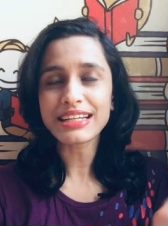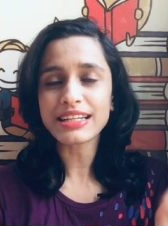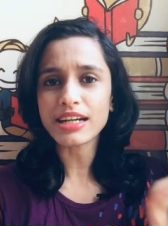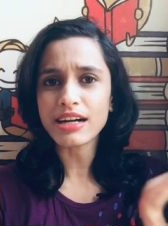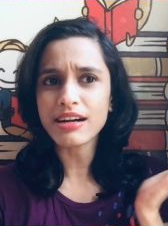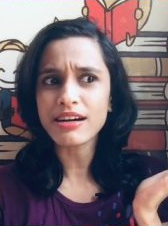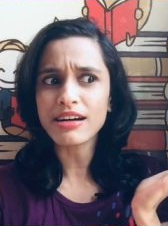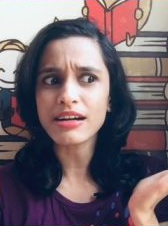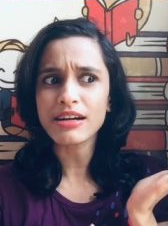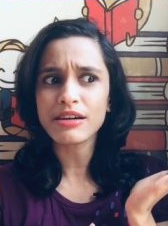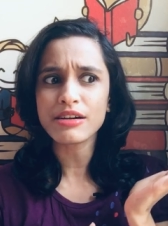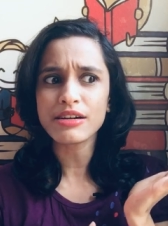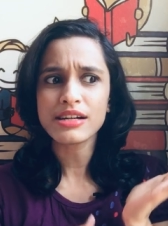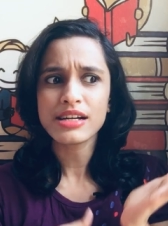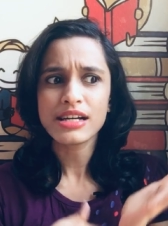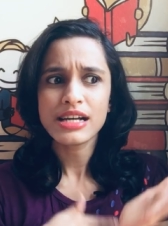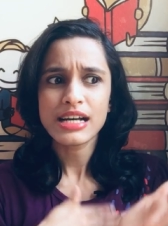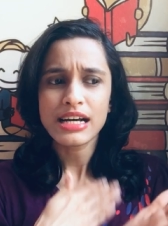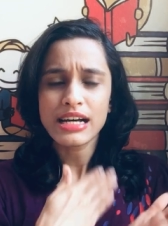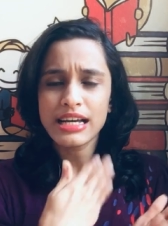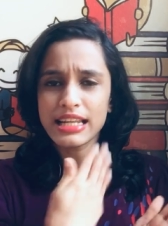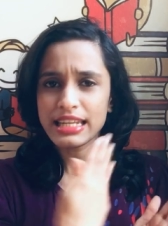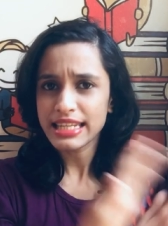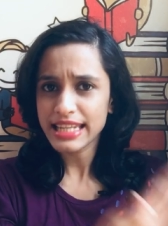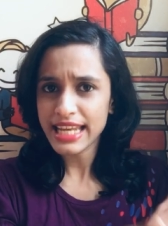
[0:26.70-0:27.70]
uh,
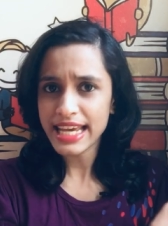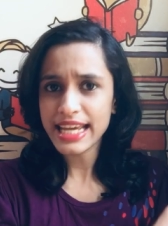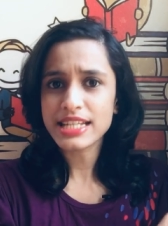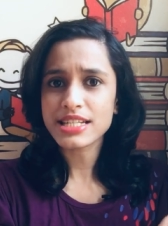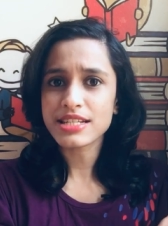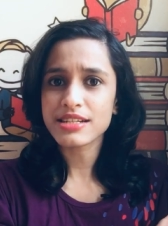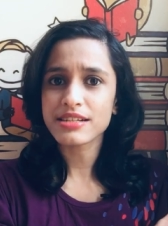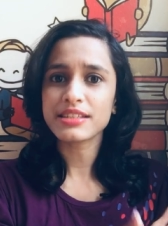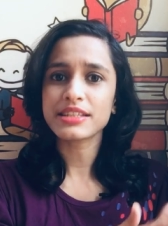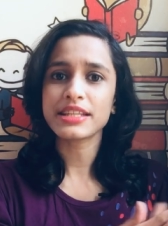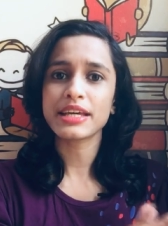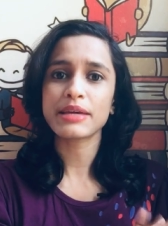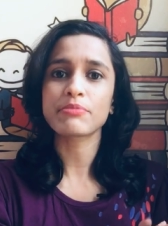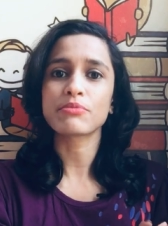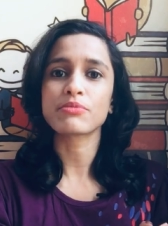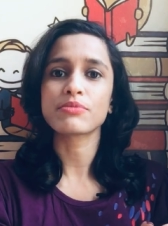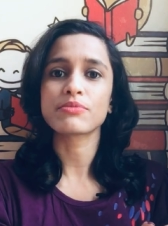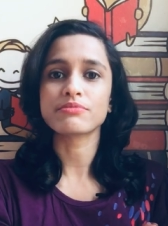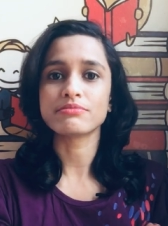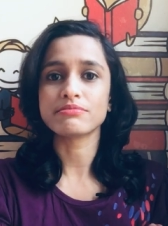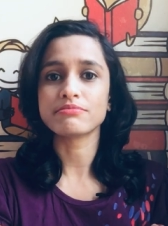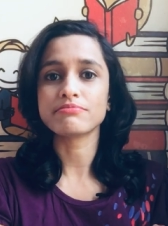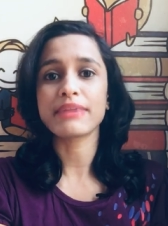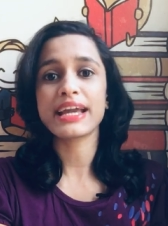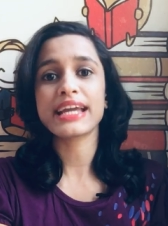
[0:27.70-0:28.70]
later they
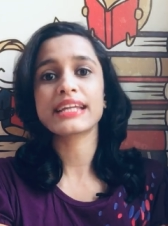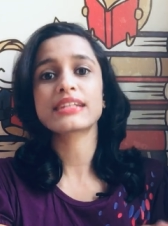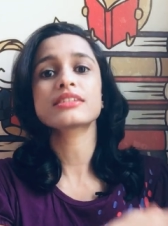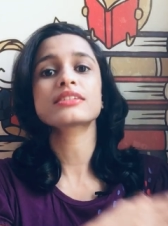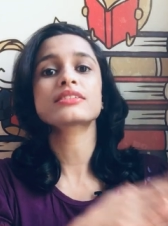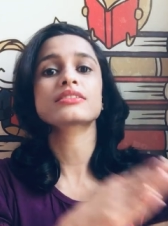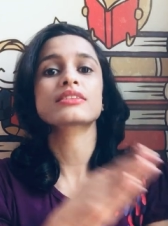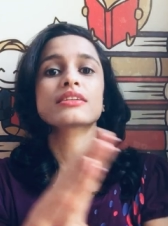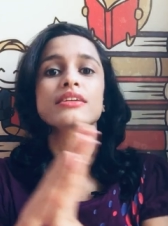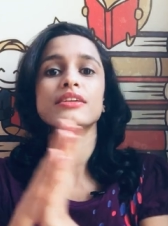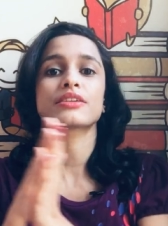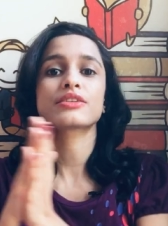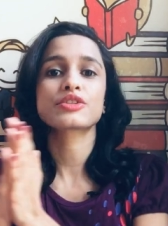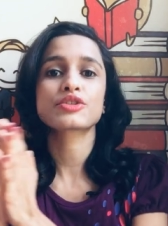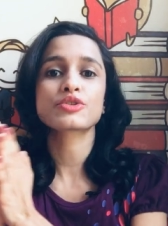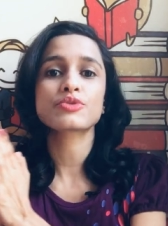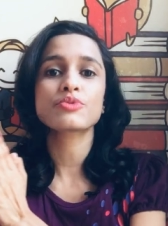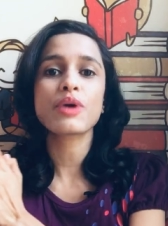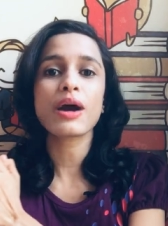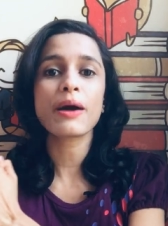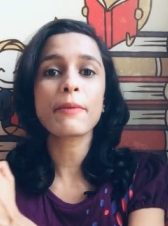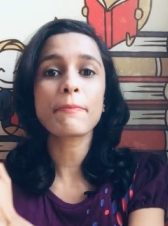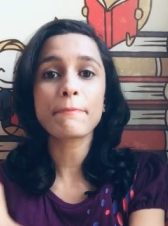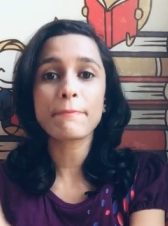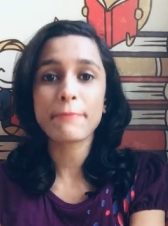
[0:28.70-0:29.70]
made it
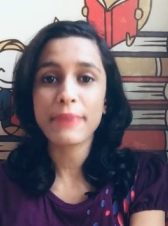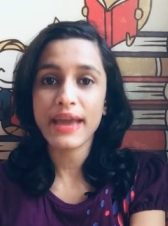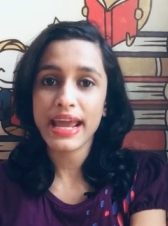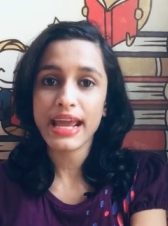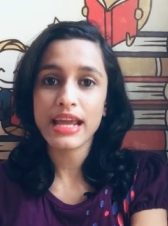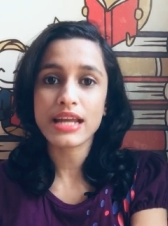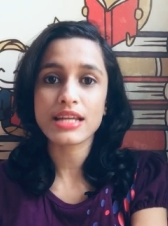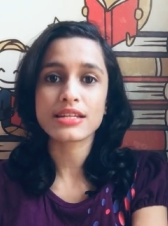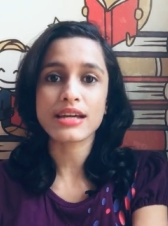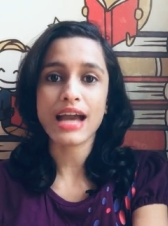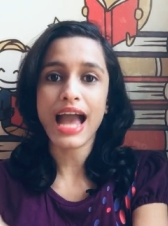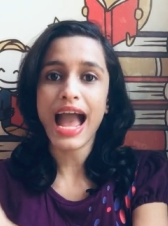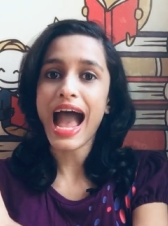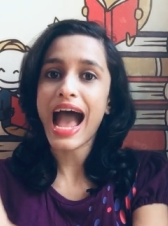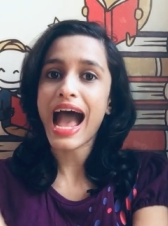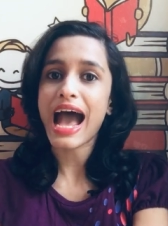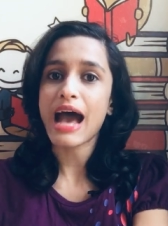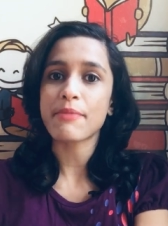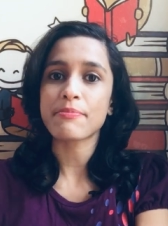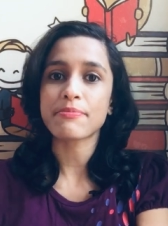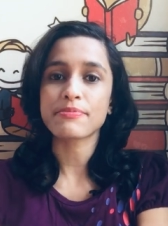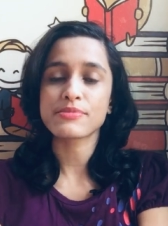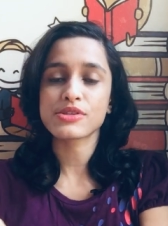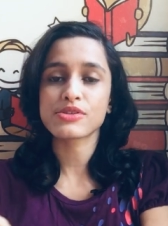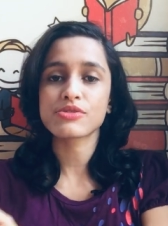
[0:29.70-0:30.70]
into a paid
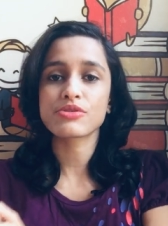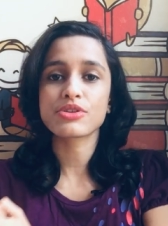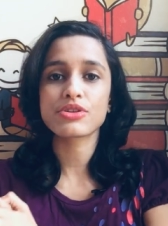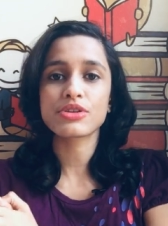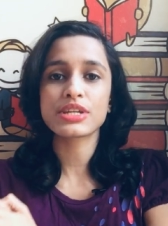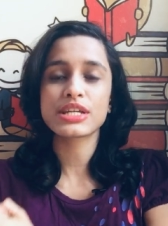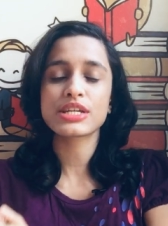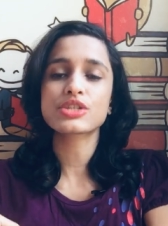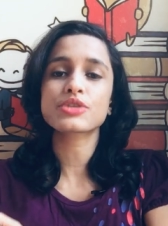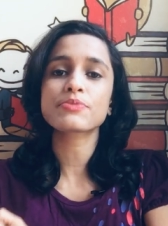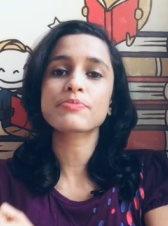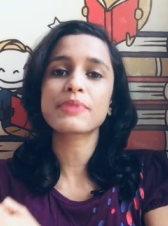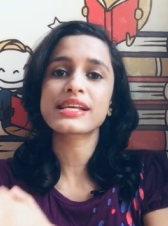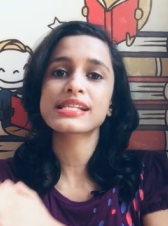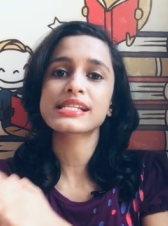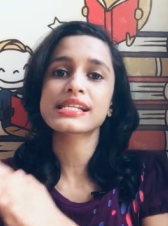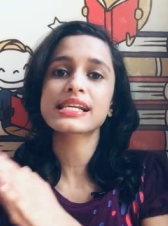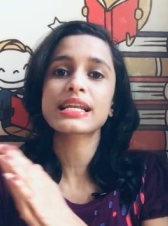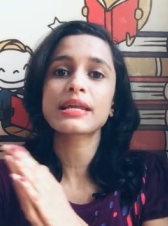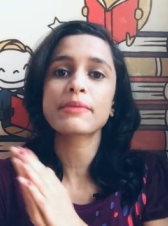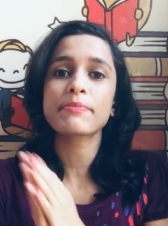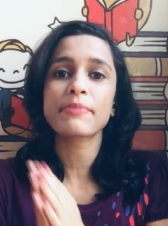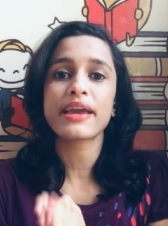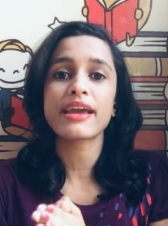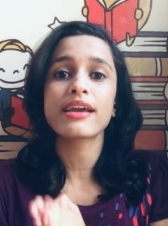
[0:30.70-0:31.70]
app so you need to
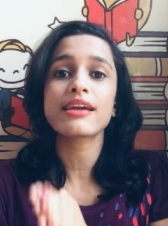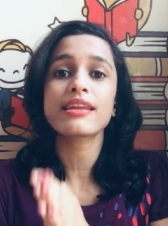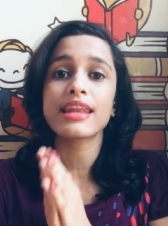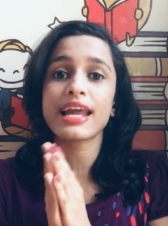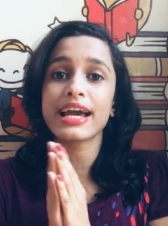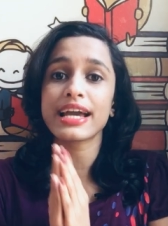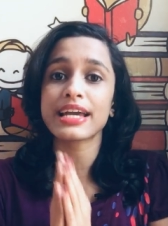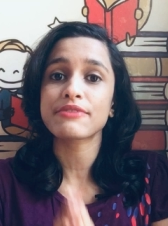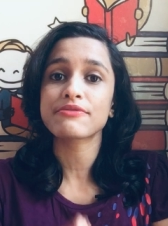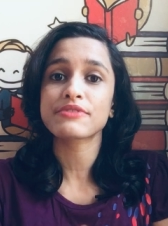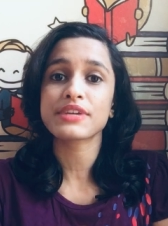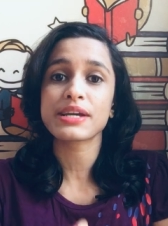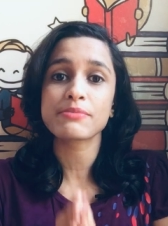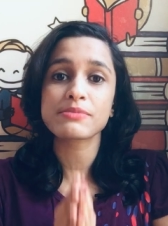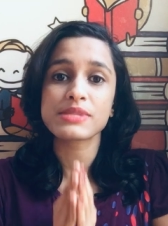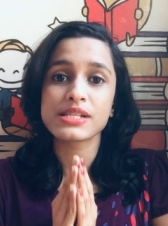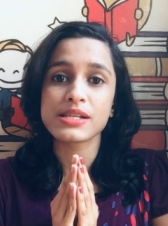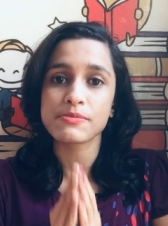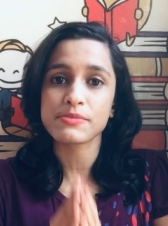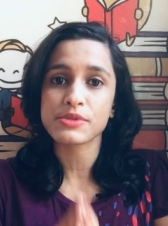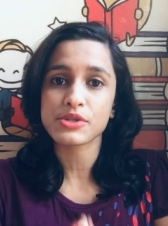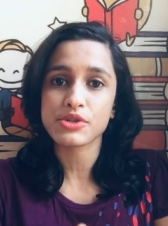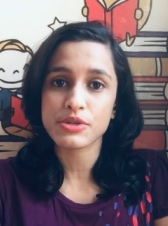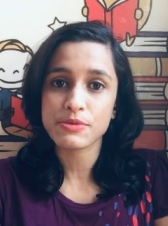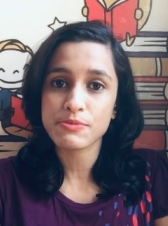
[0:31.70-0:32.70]
basically pay a lifetime
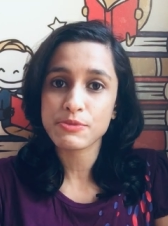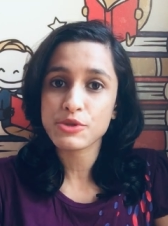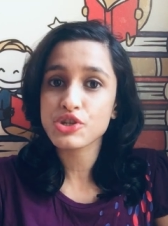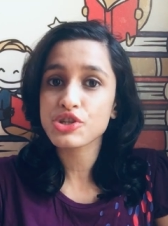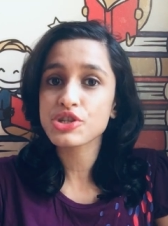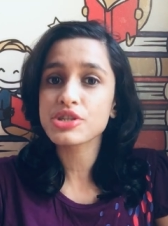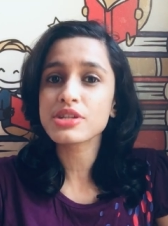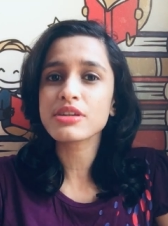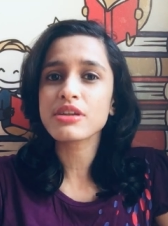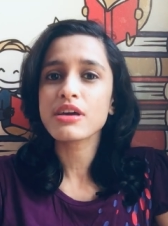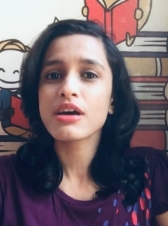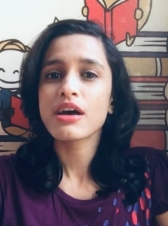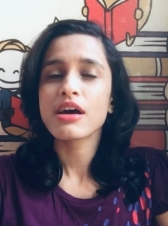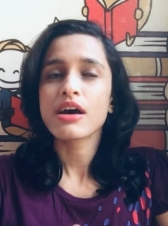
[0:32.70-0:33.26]
subscription